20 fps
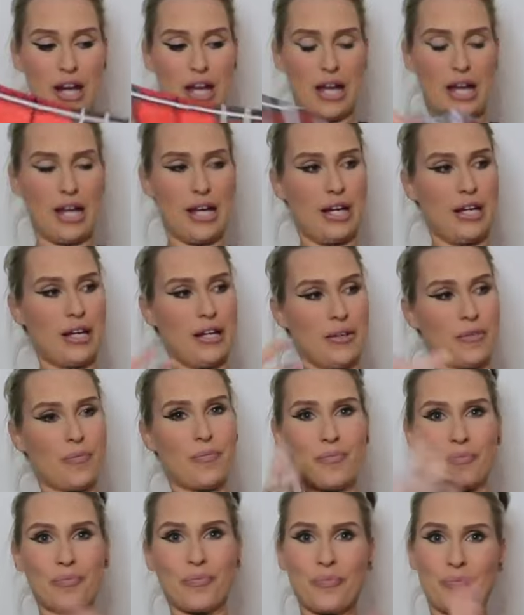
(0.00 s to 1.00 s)
like,
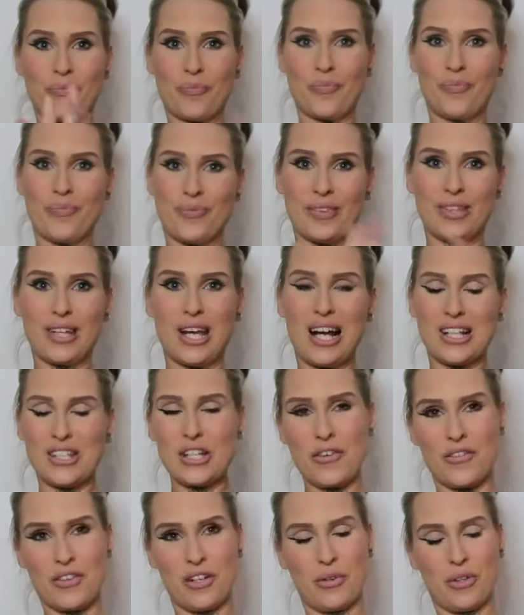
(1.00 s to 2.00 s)
I
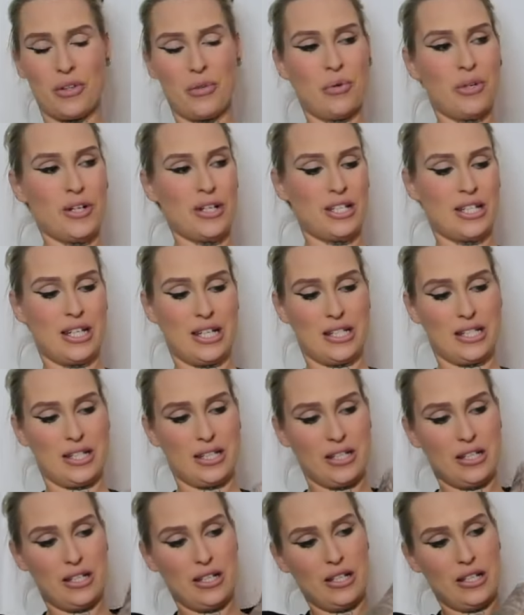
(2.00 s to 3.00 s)
don't even know what the word is.
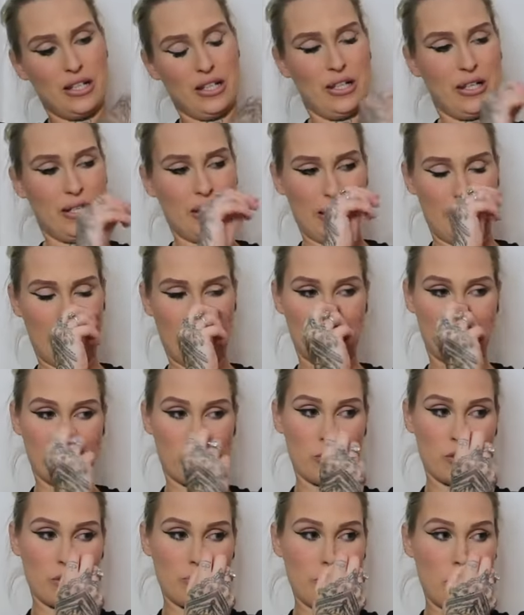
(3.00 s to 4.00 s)
Like it
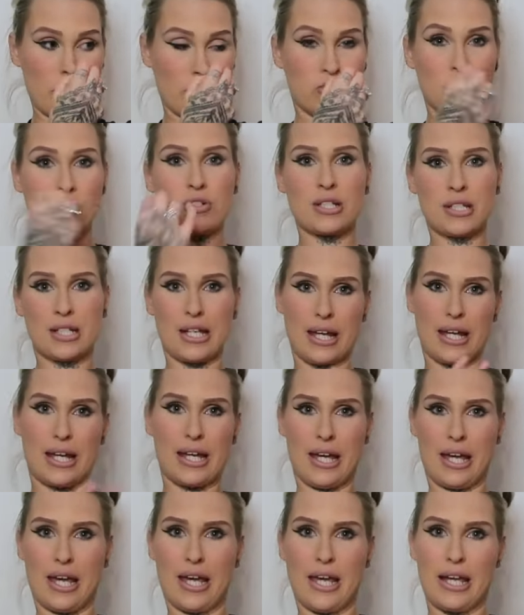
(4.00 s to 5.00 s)
just looked more
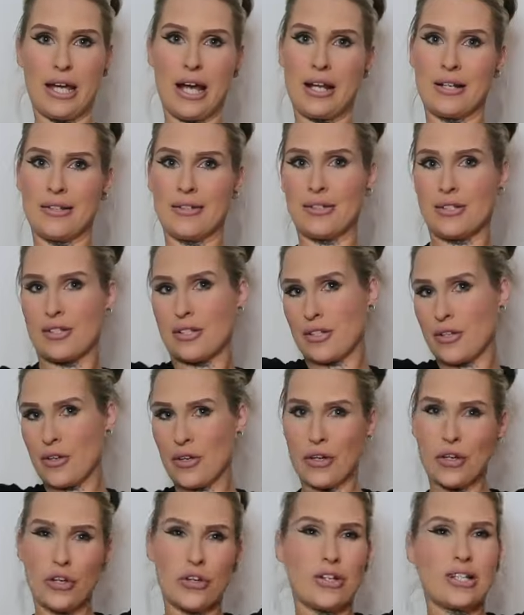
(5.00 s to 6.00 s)
rusticy and
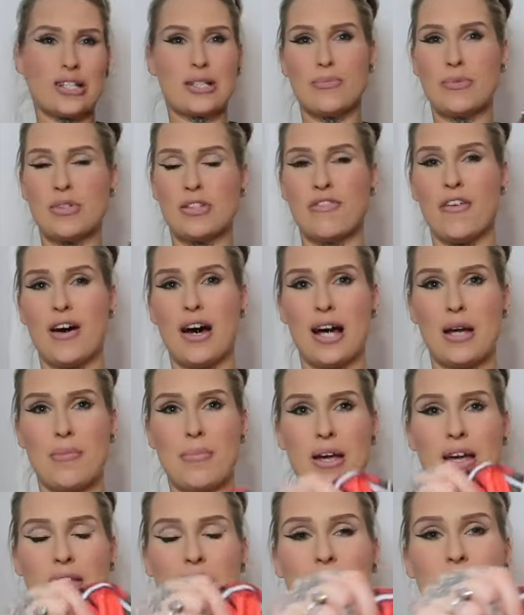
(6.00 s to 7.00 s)
Christmas
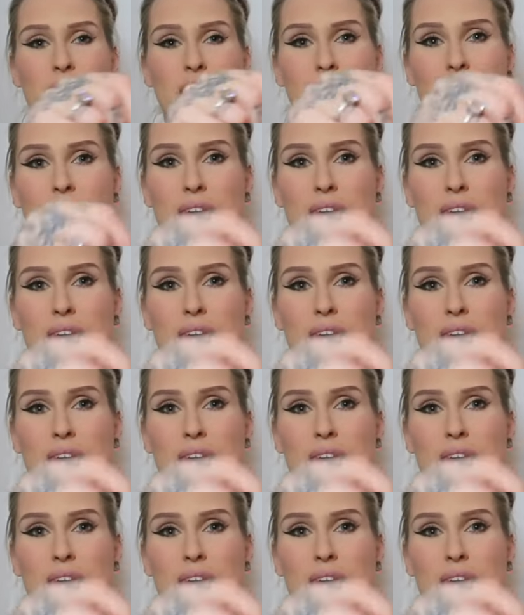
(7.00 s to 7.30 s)
vibey, and then when it